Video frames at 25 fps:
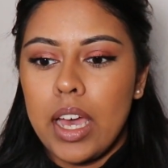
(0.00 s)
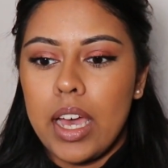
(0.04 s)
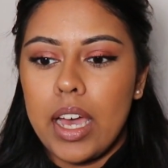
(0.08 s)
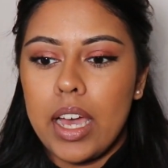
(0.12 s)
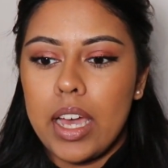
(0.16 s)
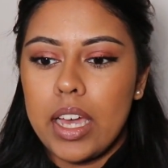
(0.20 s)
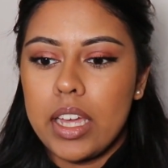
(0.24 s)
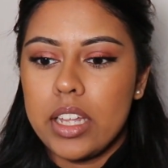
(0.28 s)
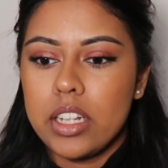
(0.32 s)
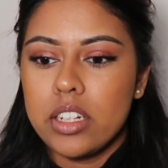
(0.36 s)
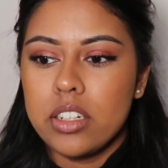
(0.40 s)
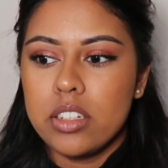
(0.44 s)

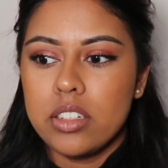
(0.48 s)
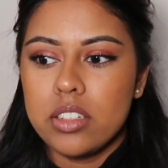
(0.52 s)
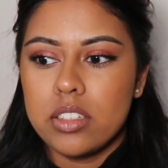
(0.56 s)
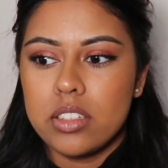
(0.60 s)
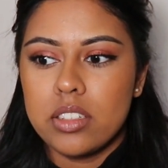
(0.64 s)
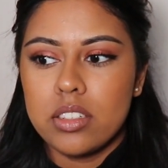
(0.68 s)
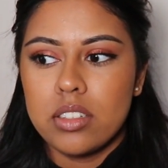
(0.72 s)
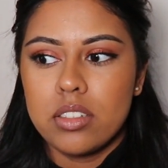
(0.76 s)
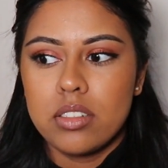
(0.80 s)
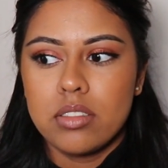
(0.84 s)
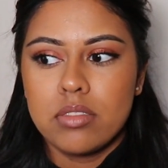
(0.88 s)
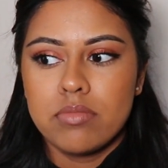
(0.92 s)

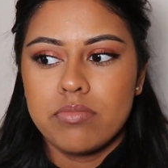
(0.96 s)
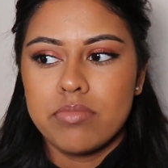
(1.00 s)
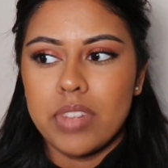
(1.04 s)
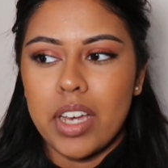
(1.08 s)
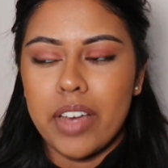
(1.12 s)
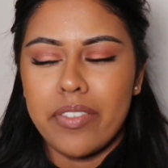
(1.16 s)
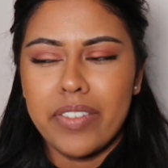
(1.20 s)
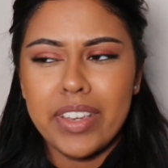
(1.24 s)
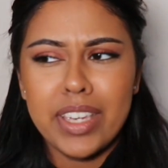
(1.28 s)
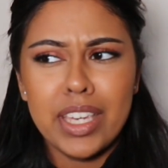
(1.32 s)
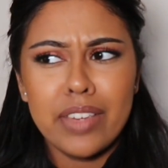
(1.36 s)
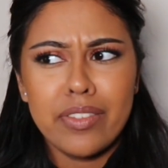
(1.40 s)
and
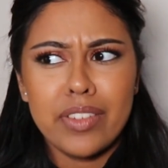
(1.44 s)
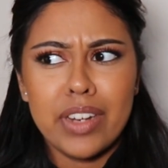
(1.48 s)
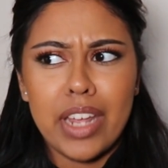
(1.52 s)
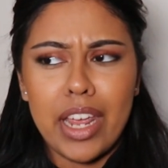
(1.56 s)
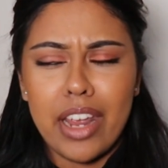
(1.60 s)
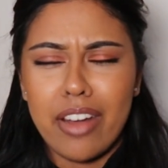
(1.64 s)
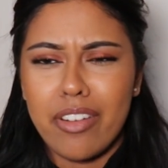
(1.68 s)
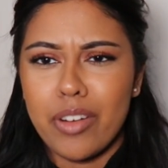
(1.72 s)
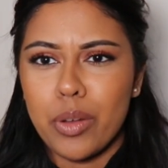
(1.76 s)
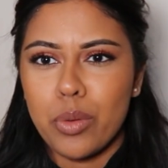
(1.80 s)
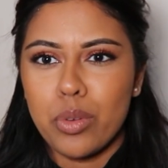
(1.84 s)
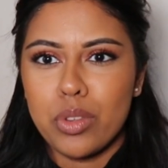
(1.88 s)
I think even
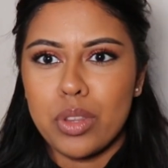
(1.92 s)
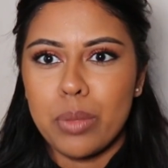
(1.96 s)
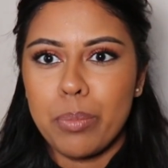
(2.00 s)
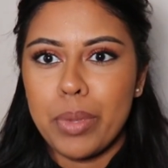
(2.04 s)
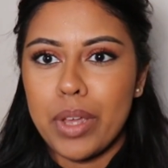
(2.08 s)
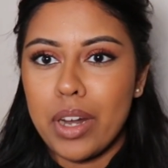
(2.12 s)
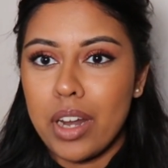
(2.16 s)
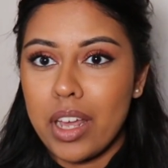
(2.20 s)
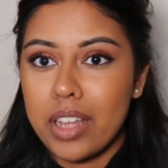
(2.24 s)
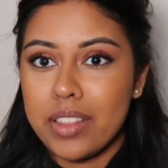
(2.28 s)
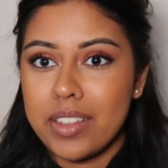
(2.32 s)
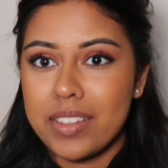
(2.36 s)
Eric was a
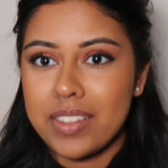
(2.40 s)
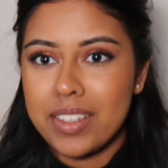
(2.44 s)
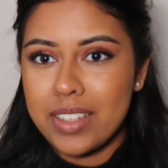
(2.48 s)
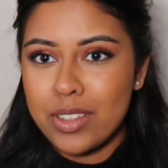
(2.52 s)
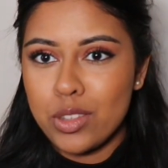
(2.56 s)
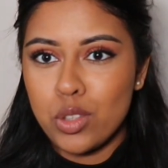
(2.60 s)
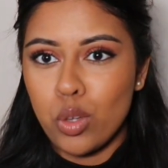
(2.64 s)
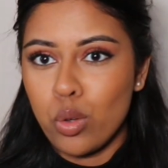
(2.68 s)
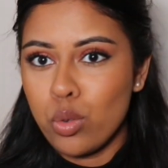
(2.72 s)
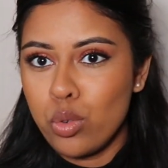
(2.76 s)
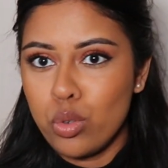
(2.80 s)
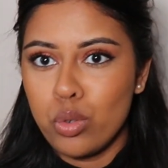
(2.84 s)
bit like, this is
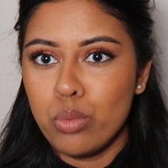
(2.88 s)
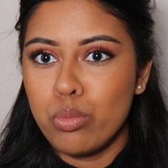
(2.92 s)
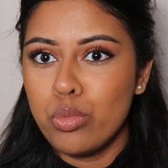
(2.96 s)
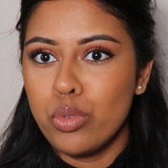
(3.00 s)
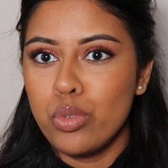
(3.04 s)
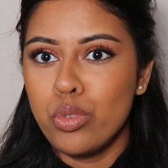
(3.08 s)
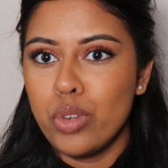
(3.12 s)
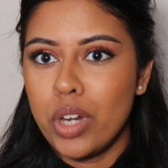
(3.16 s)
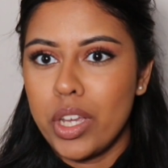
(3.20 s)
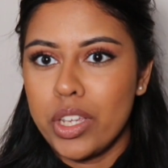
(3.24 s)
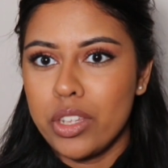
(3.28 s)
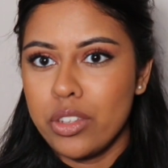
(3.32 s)
not
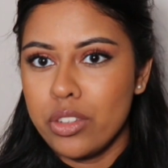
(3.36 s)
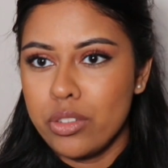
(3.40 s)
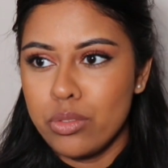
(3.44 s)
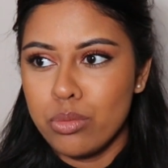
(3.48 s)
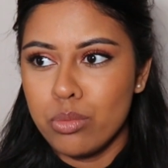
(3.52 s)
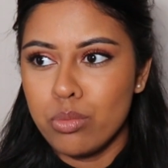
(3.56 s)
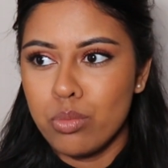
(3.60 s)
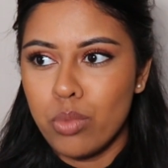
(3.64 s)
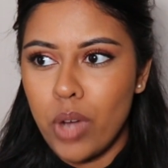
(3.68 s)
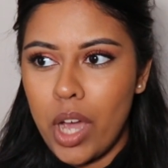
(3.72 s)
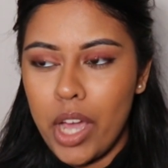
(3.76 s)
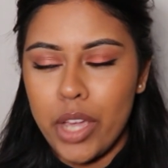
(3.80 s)
normal, like, you,
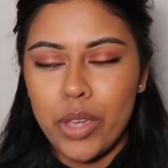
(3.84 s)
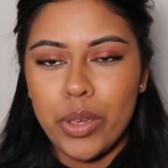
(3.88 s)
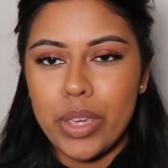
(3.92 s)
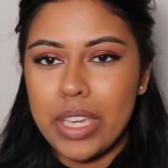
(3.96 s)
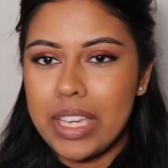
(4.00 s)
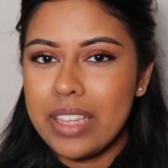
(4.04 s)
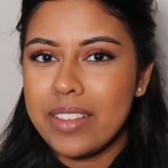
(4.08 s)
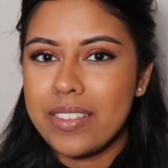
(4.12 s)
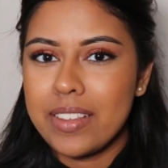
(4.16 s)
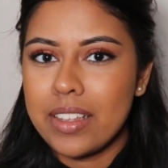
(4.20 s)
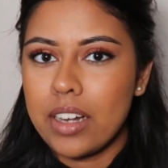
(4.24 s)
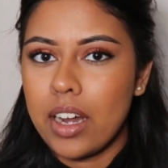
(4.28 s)
why are you
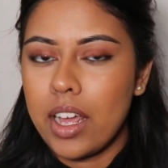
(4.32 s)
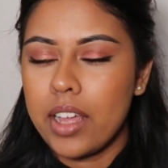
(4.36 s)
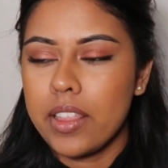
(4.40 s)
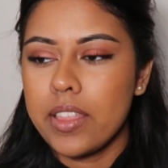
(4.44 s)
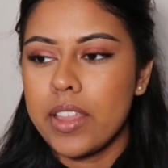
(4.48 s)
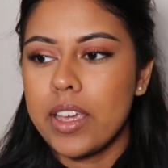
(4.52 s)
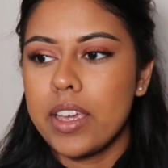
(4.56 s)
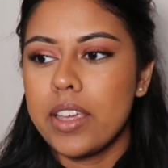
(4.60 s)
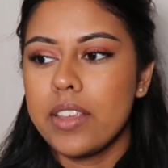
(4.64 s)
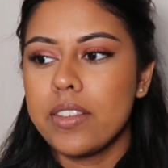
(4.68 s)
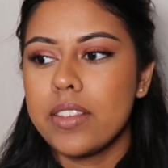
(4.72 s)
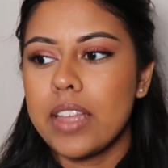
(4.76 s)
eating like
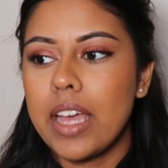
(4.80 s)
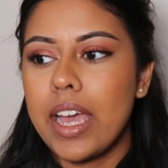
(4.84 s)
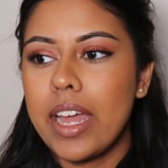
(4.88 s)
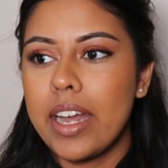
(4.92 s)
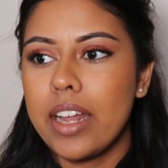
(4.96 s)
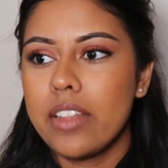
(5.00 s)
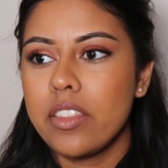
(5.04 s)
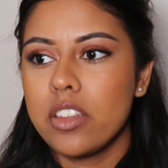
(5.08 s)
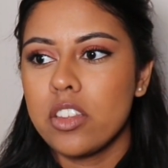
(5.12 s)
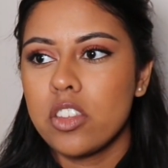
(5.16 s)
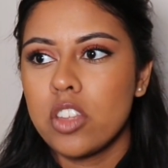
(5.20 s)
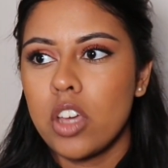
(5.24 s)
this?
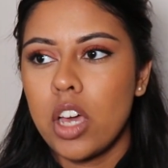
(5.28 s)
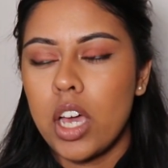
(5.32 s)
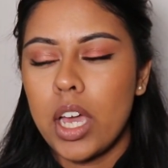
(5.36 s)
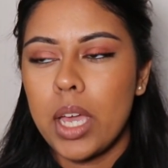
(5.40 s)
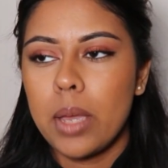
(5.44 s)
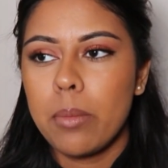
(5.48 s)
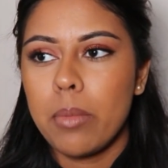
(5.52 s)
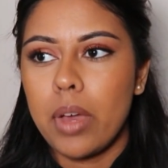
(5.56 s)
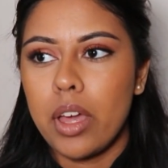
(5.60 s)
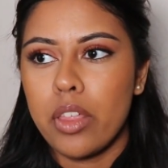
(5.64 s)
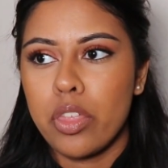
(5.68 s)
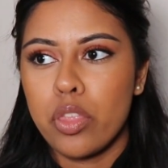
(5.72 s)
And at the
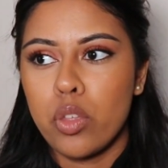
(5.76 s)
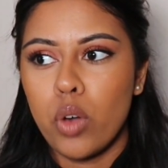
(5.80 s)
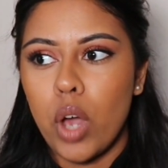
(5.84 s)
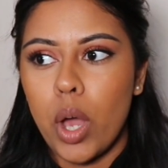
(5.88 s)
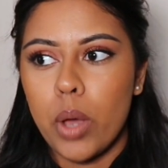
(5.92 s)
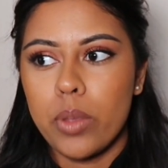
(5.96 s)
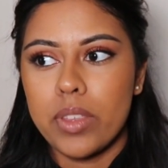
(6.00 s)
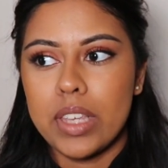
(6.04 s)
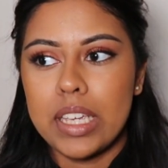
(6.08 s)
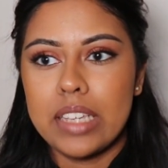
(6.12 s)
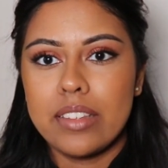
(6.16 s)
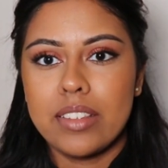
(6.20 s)
time I thought
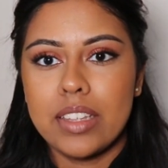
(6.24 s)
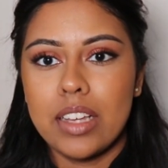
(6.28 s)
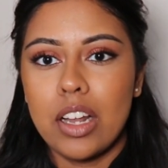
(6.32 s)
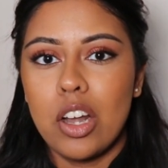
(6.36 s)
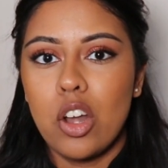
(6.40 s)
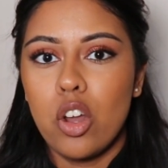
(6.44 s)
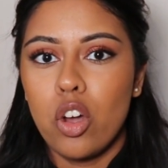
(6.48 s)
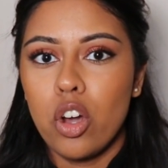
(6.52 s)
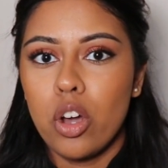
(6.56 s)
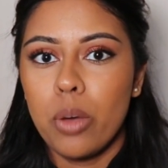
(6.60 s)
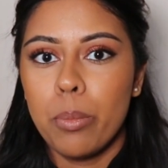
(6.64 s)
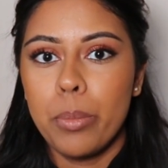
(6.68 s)
I was eating a
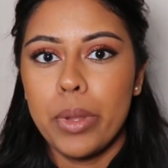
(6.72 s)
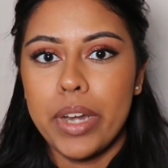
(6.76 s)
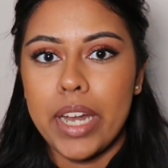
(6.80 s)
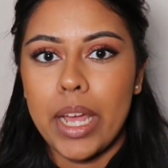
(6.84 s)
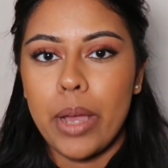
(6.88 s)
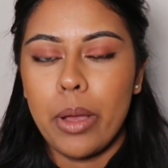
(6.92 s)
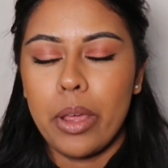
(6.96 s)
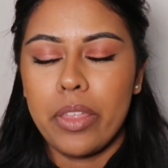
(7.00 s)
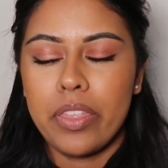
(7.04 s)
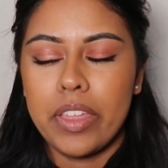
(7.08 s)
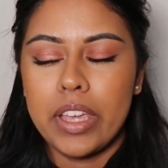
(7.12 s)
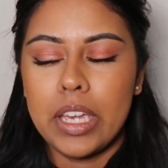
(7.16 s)
lot, but
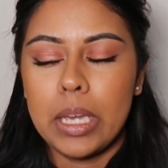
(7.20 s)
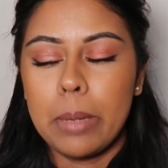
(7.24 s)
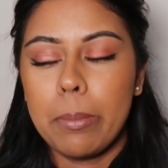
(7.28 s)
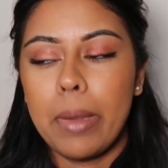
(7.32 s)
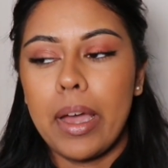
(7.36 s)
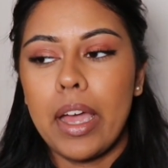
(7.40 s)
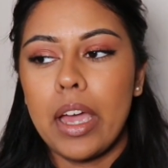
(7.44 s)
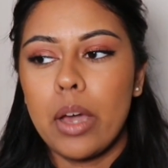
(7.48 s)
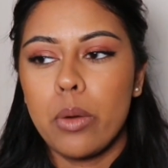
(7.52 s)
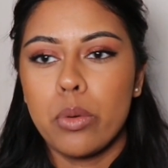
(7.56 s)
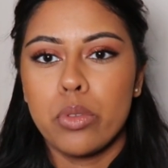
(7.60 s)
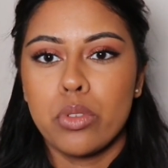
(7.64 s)
now I think
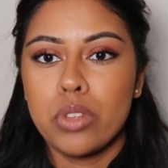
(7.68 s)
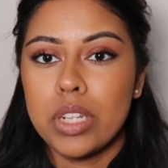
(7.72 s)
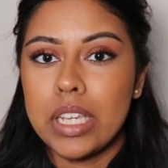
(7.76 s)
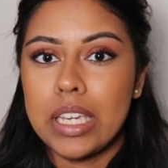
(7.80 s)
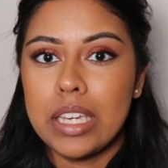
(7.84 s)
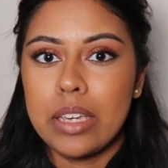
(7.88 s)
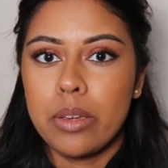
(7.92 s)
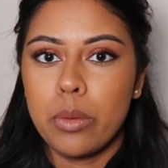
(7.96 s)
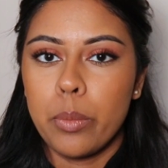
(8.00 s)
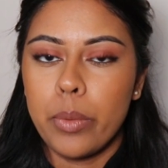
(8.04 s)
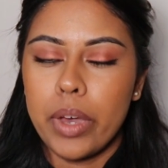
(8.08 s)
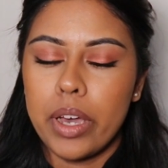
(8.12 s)
about it, I wasn't
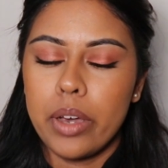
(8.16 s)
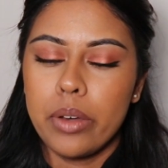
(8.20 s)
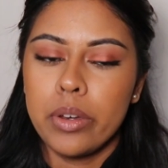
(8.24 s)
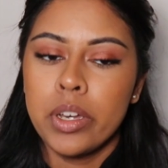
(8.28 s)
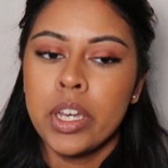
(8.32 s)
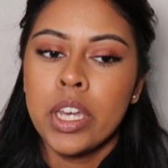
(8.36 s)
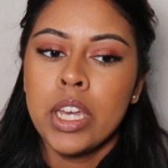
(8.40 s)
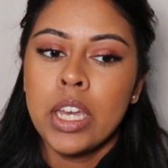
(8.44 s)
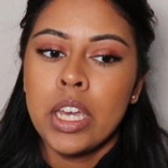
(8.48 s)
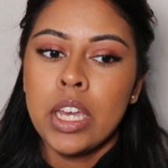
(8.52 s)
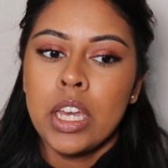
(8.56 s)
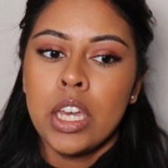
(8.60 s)
eating well.
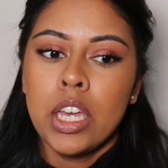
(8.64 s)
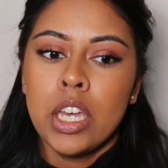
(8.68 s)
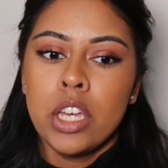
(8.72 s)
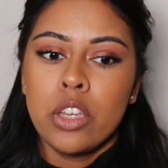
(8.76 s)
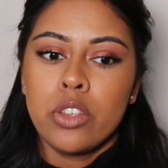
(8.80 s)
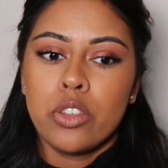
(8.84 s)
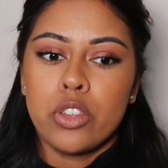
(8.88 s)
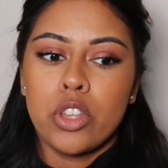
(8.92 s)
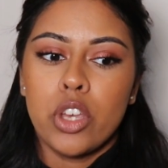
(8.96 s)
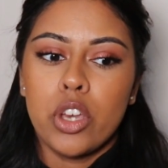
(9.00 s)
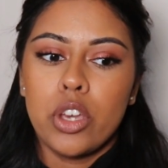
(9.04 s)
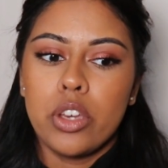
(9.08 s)

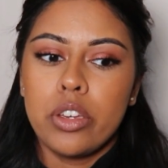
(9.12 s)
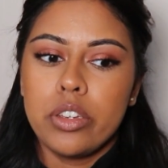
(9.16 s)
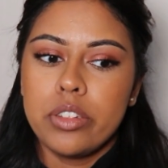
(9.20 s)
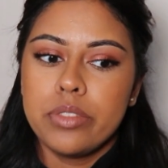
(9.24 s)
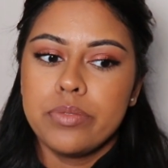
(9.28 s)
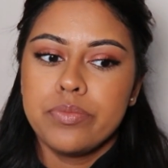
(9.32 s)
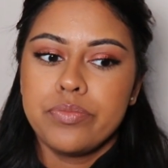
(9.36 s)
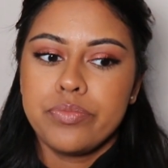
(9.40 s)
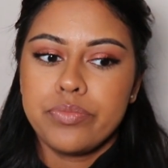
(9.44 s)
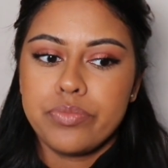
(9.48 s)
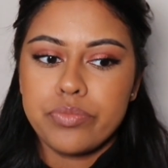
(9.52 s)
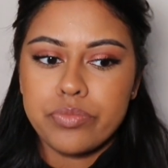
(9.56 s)

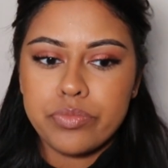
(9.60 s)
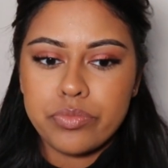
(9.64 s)
So